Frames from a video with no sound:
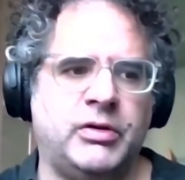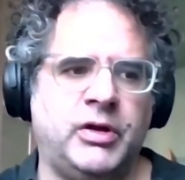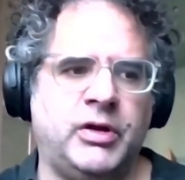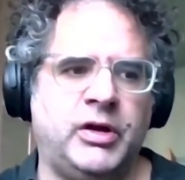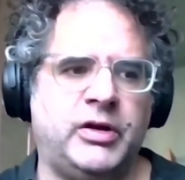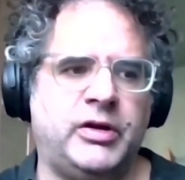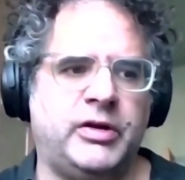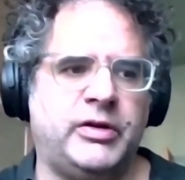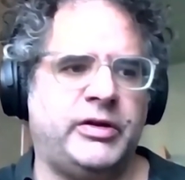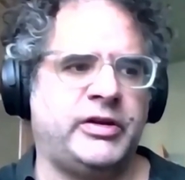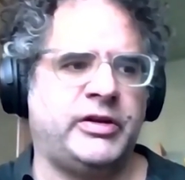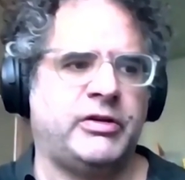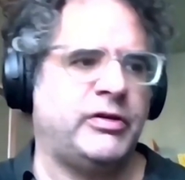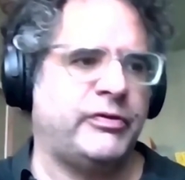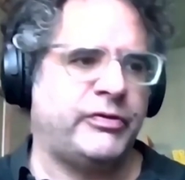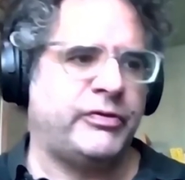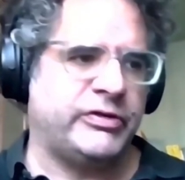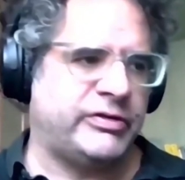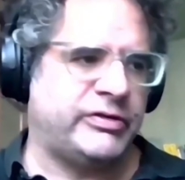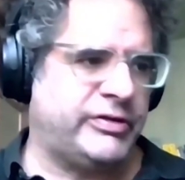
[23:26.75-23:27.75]
Uh, I don't know
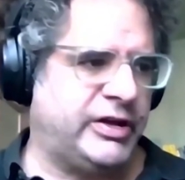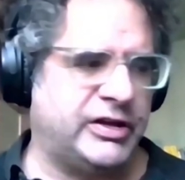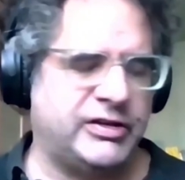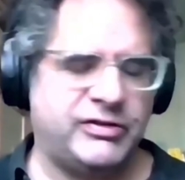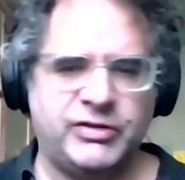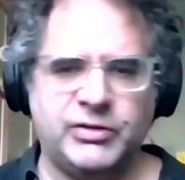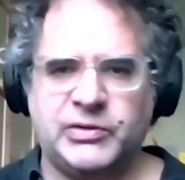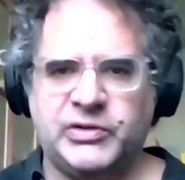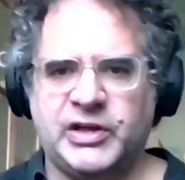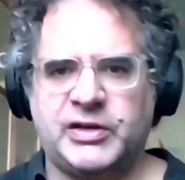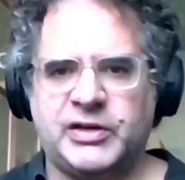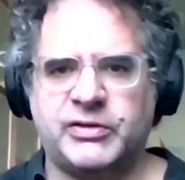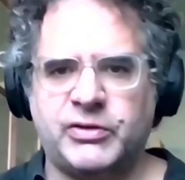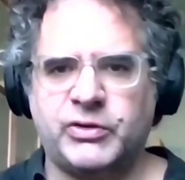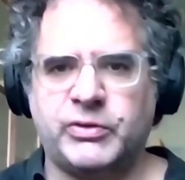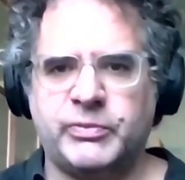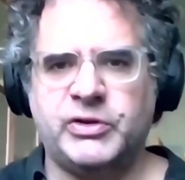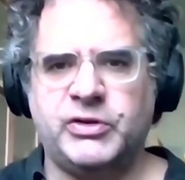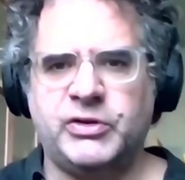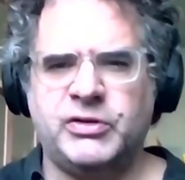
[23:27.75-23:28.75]
if this is getting too
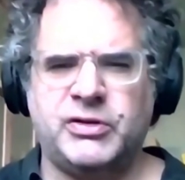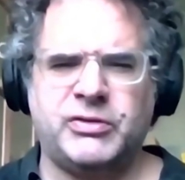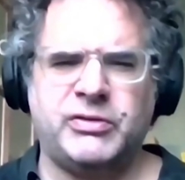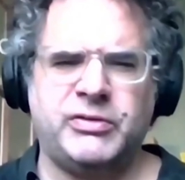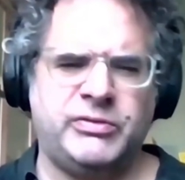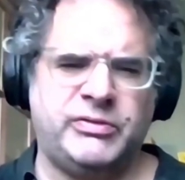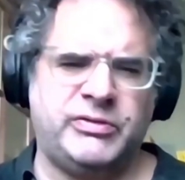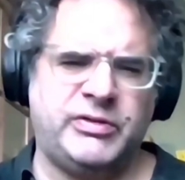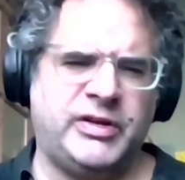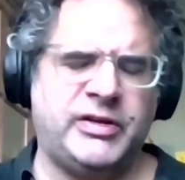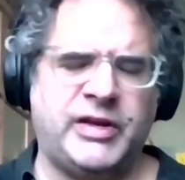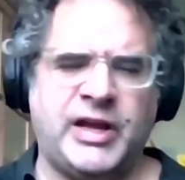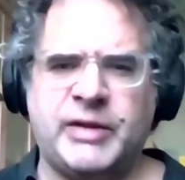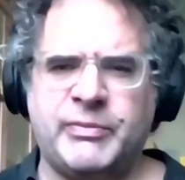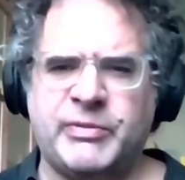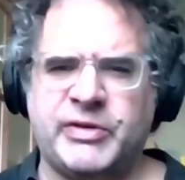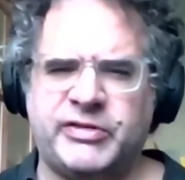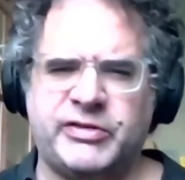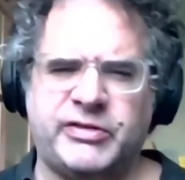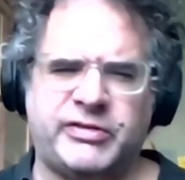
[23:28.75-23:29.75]
technical, but you know,
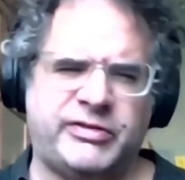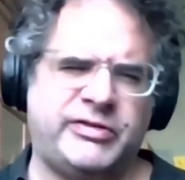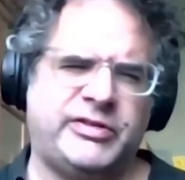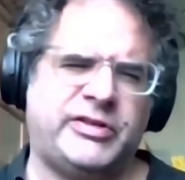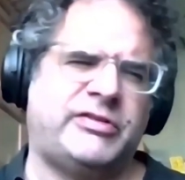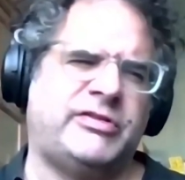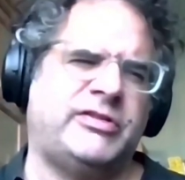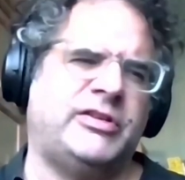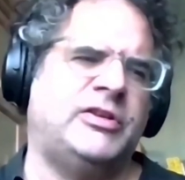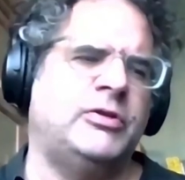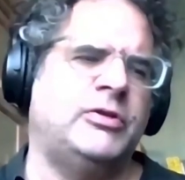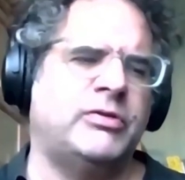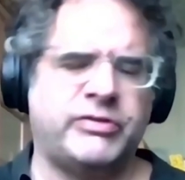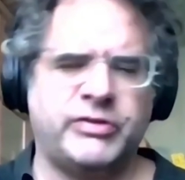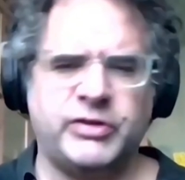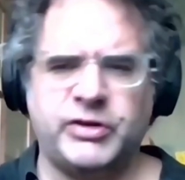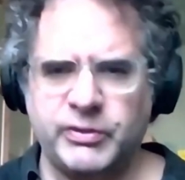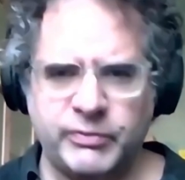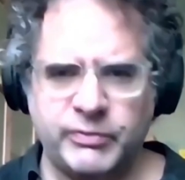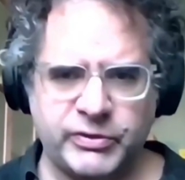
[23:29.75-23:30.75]
AMS is such a huge
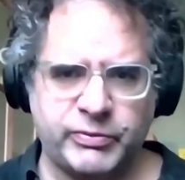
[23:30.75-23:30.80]
thing.